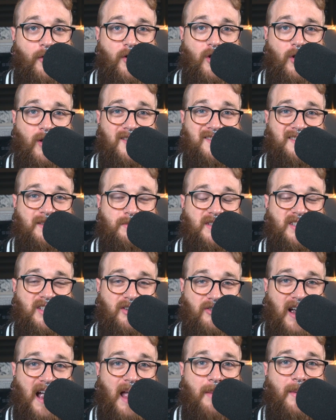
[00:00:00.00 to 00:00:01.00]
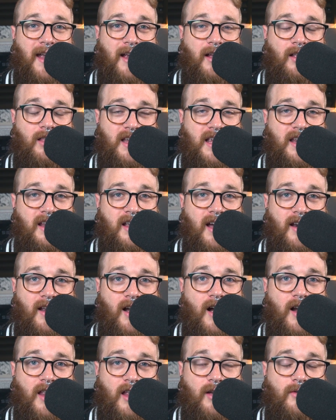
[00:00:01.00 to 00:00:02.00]
You can subscribe at clean cut
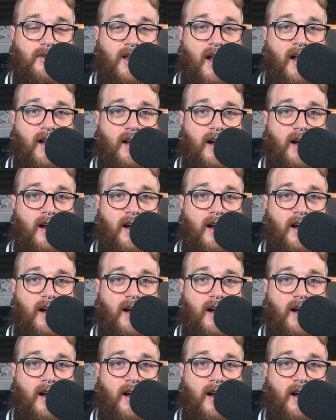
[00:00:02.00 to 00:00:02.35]
audio dot